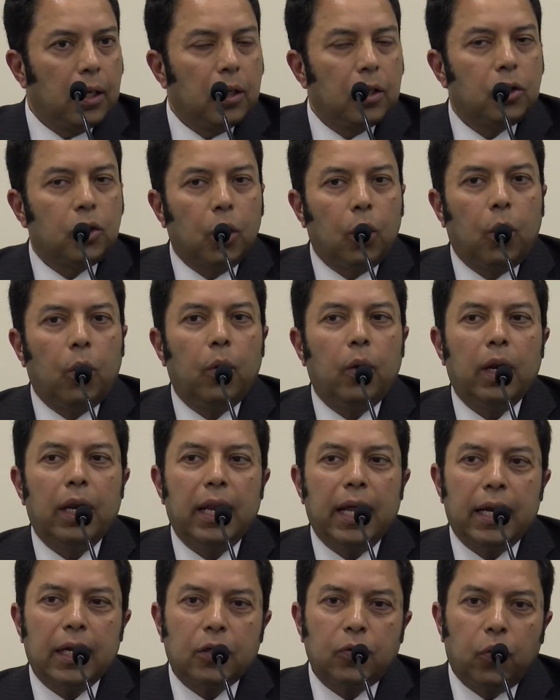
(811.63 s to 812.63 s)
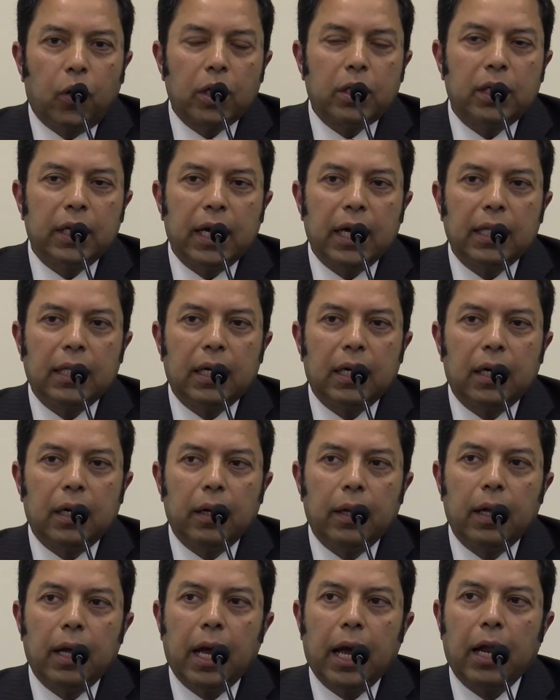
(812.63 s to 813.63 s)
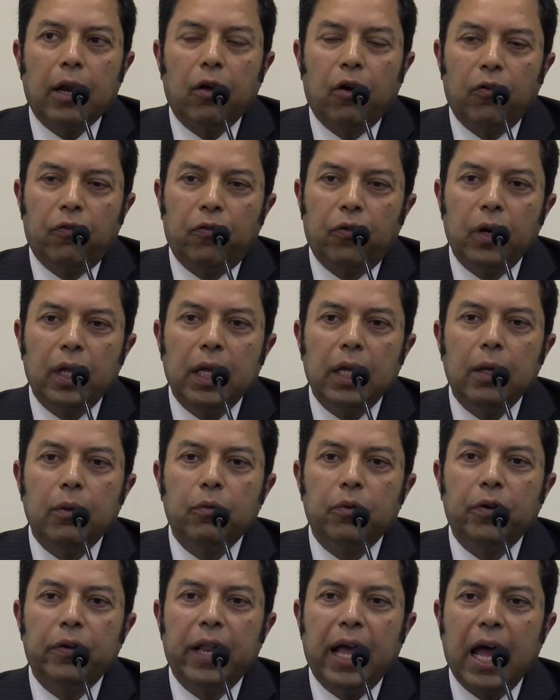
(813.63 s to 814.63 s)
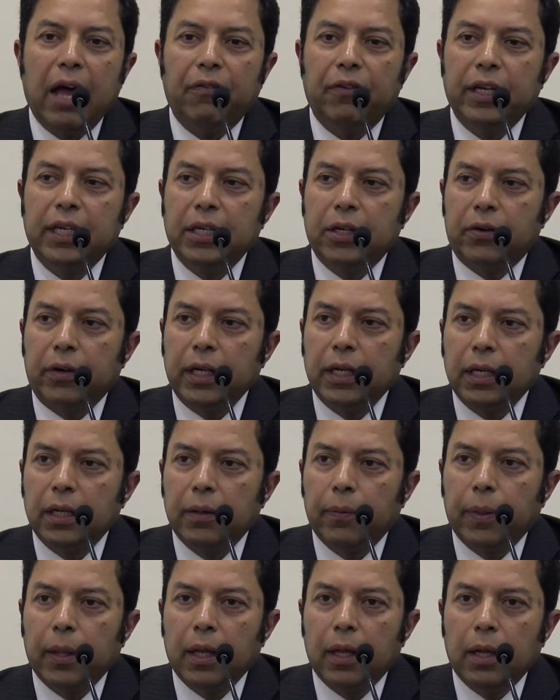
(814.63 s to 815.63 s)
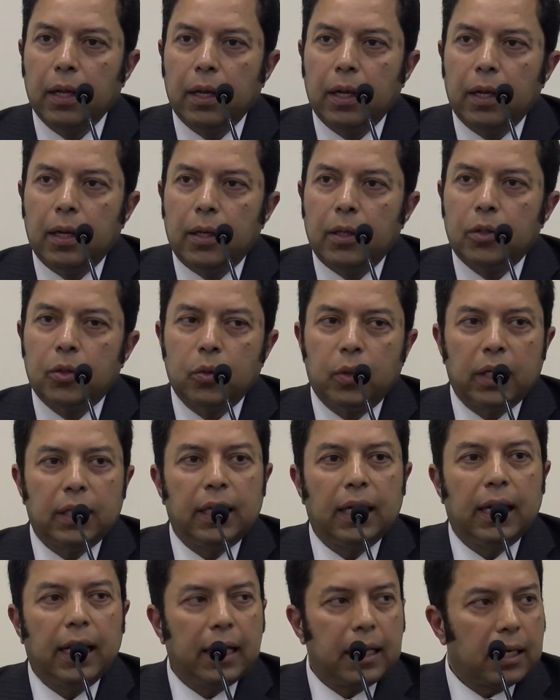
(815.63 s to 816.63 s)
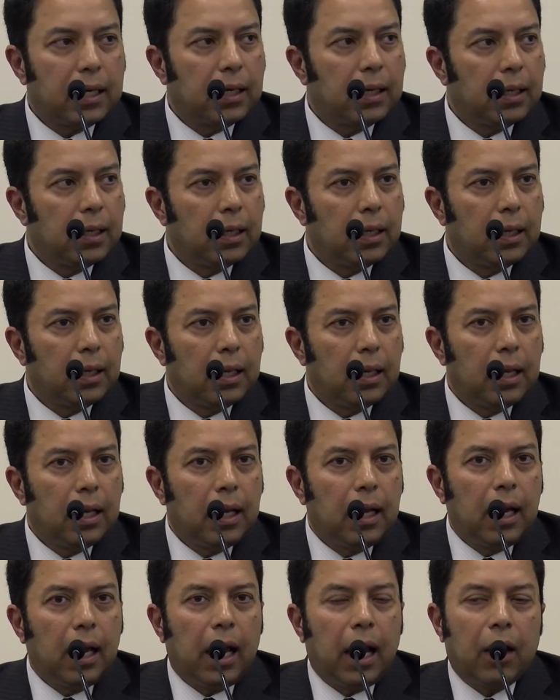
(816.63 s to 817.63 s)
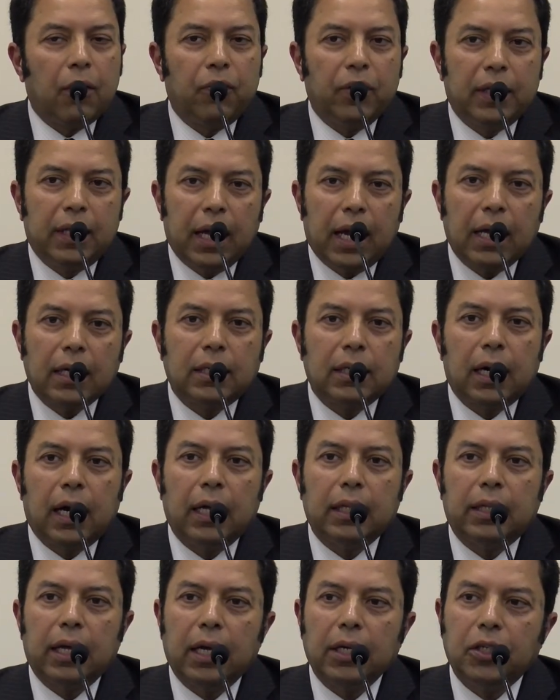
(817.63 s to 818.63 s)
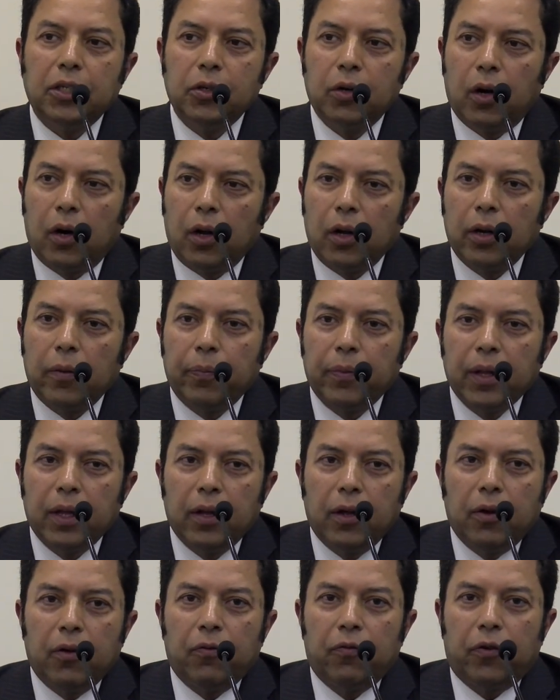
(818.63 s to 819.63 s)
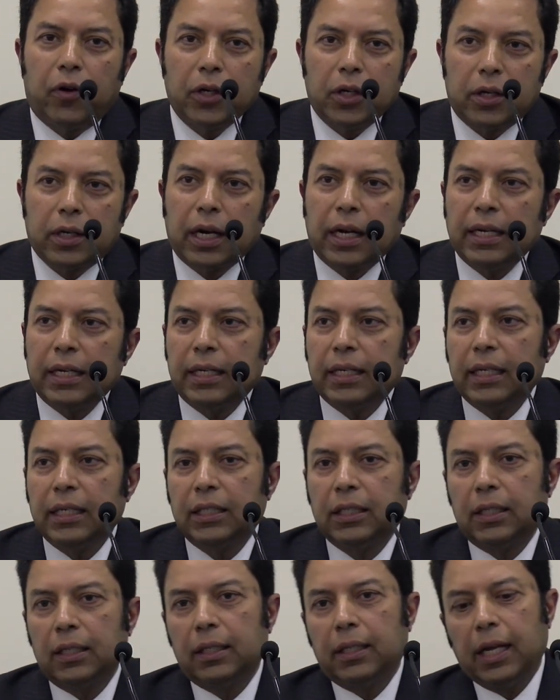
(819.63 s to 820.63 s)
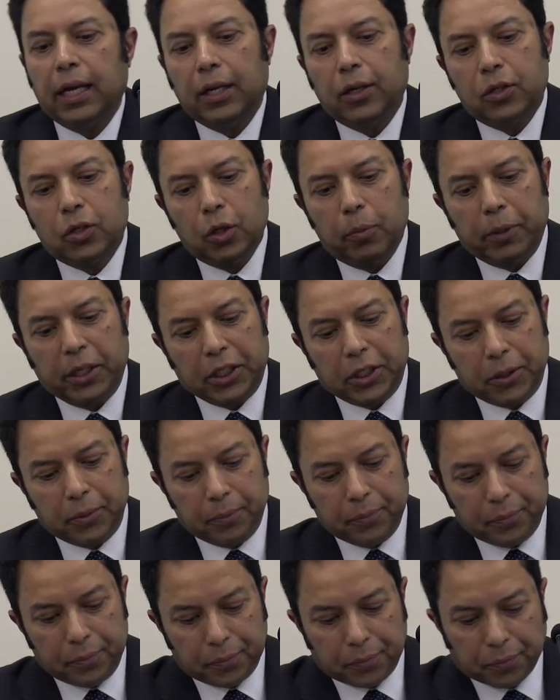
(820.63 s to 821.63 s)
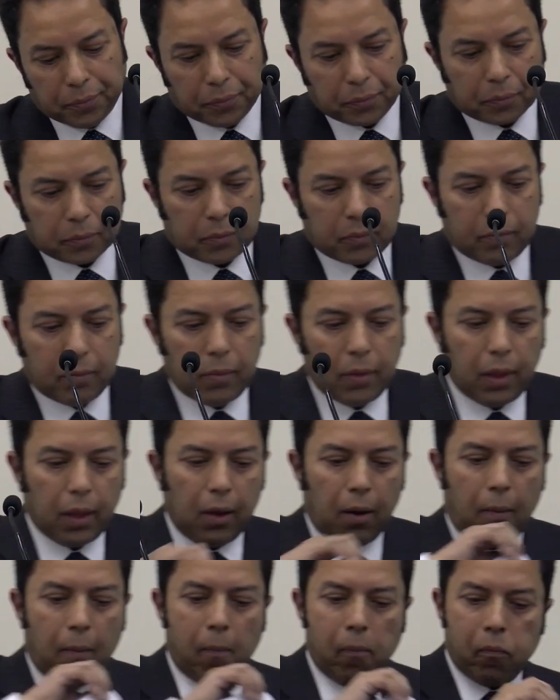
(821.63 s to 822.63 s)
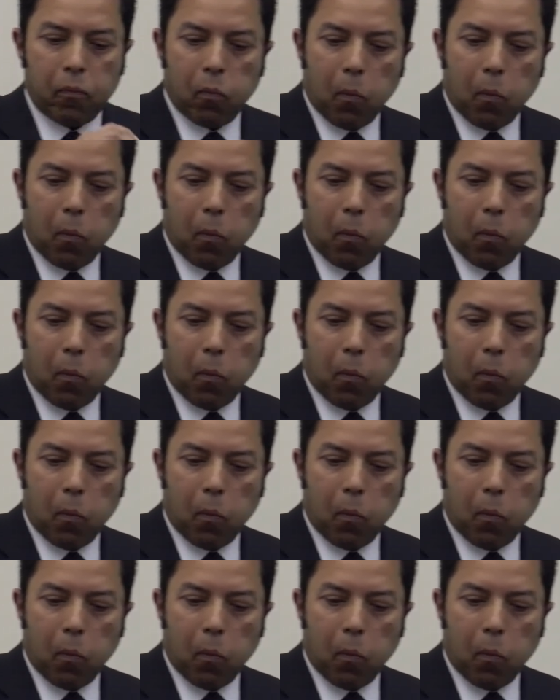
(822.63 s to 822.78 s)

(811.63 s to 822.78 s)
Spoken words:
So let us work together, and hopefully we will have a hearing sooner than later. And with that, I thank you all for your kind attention. Thank you so much.